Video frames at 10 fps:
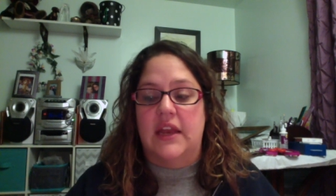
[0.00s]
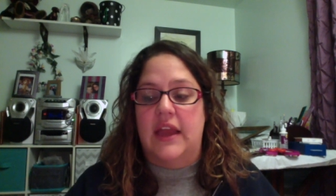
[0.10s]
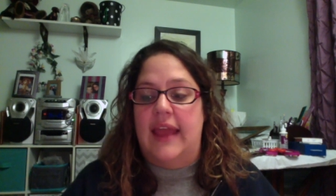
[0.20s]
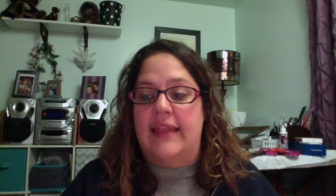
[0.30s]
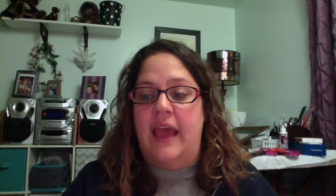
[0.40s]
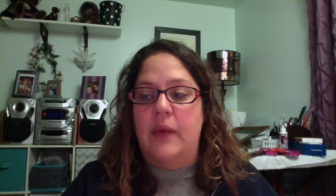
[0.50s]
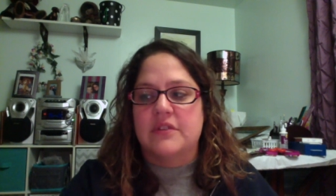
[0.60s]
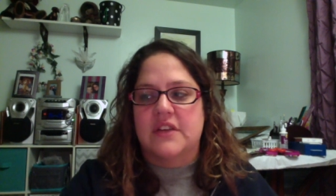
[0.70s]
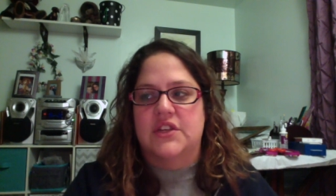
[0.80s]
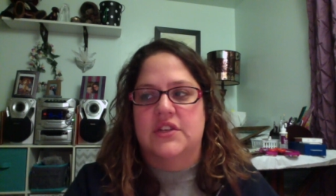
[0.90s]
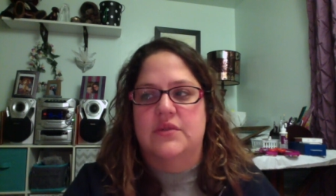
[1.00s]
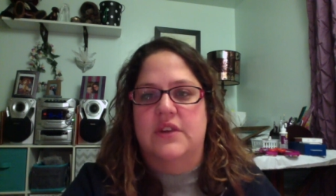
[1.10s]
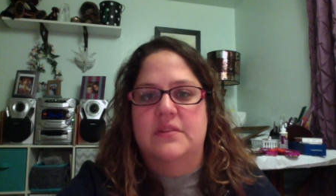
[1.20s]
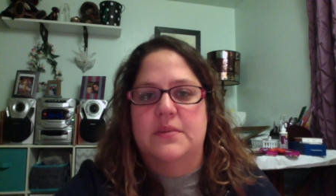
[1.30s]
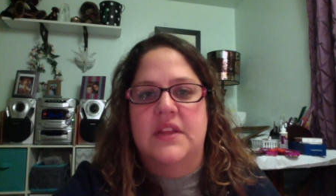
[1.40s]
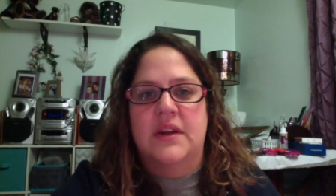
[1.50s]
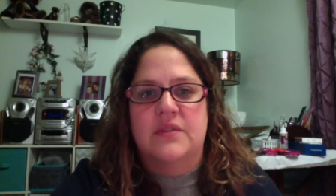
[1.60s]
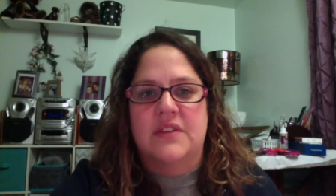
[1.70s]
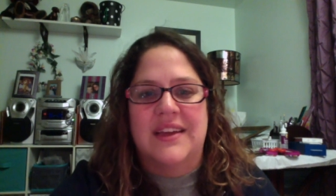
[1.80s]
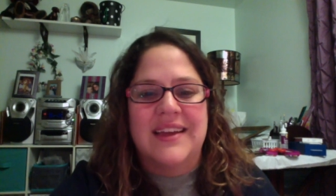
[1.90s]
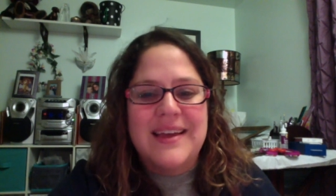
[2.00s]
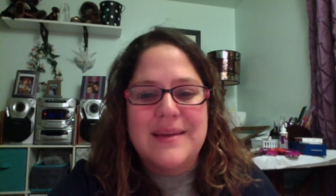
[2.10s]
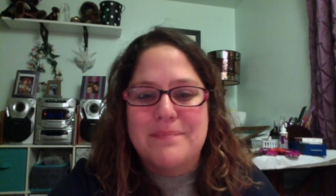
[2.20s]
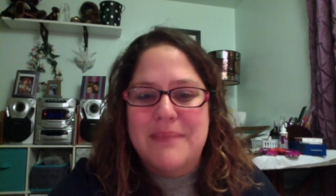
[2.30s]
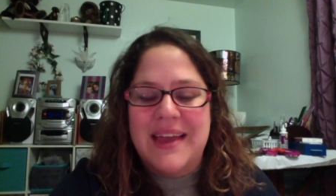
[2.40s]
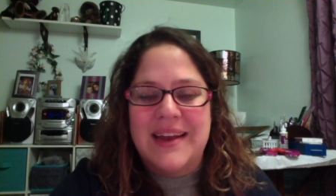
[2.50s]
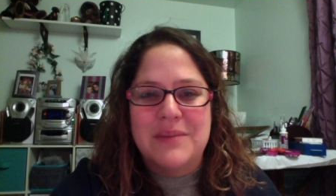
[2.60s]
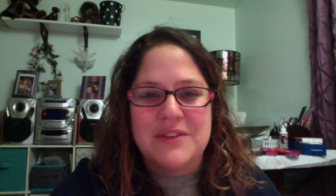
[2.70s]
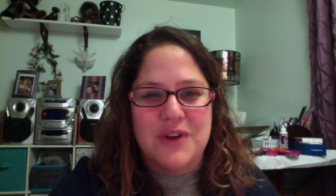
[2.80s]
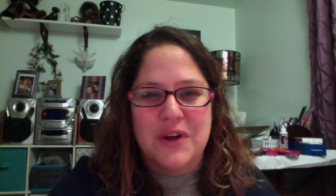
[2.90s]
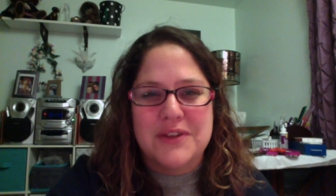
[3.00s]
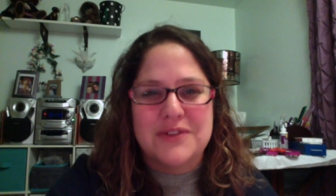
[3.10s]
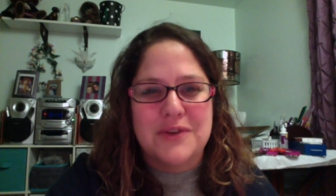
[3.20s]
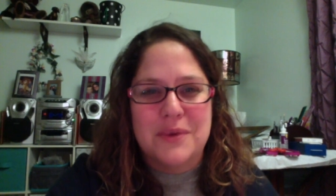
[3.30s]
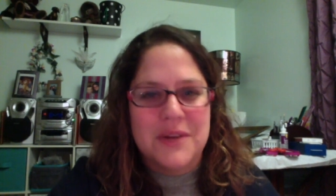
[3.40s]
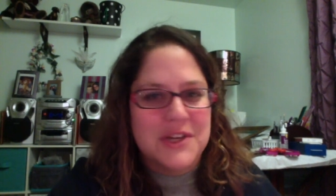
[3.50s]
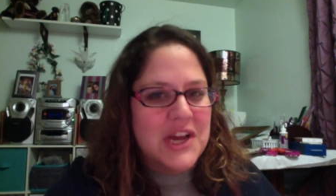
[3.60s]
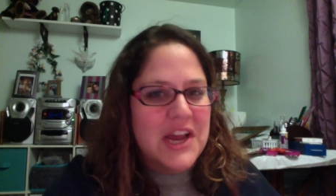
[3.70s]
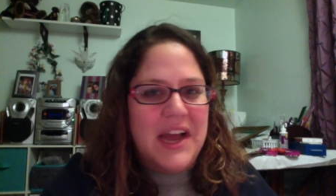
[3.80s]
And that was actually the recipe that I was like, man, I miss garlic so much.